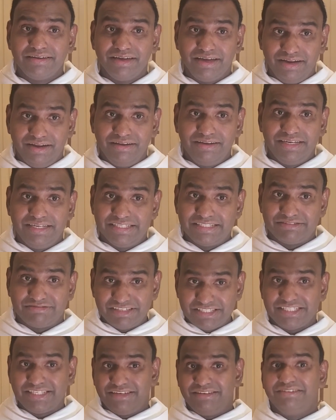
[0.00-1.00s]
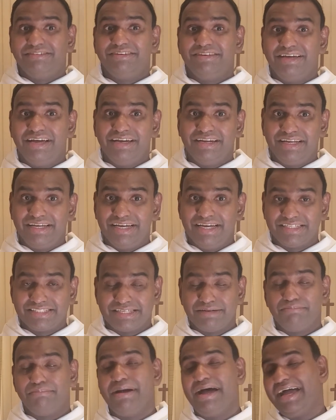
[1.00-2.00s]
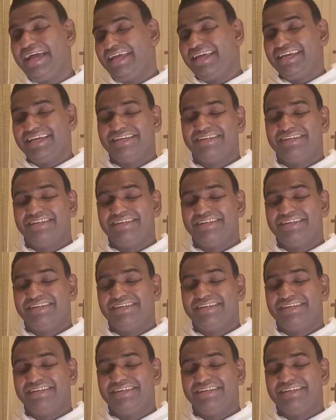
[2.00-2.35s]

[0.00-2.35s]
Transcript: You know, he is risen and he has come by.